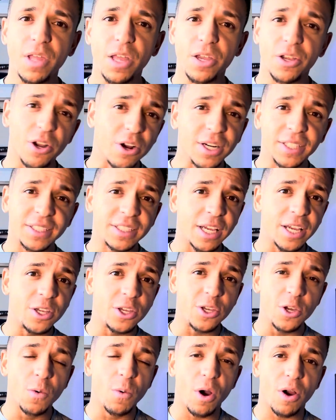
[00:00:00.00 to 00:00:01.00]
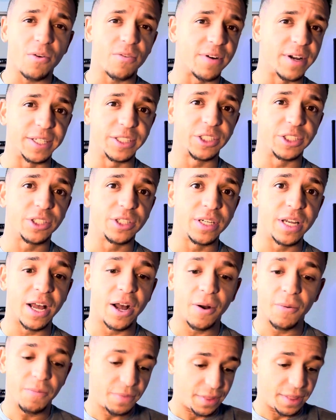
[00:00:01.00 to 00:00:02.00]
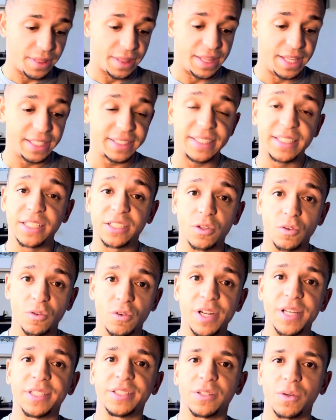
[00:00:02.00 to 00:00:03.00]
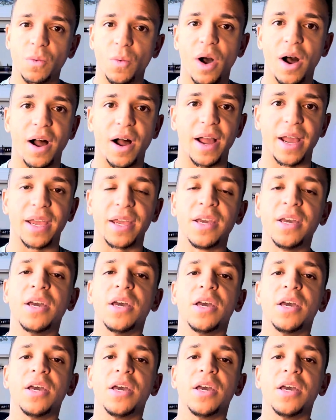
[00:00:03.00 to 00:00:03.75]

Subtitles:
you're going to say, you are rich. Now, this is the reason why.